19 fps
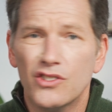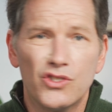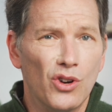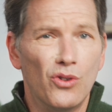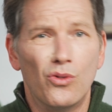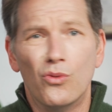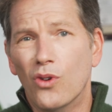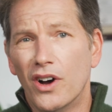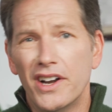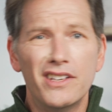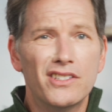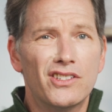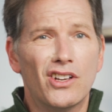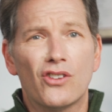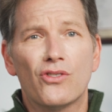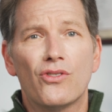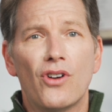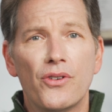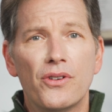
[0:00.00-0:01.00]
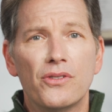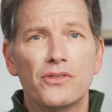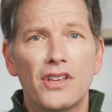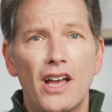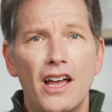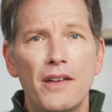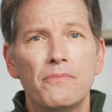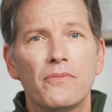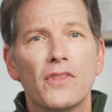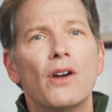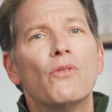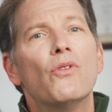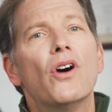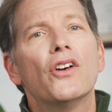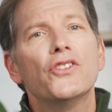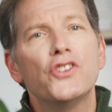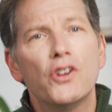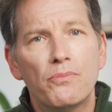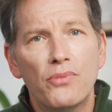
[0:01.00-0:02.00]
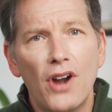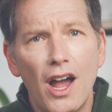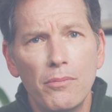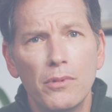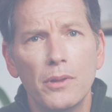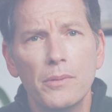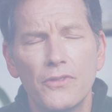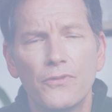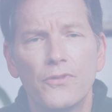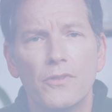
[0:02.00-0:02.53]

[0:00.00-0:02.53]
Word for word: So what is a chronotype? Well, you're probably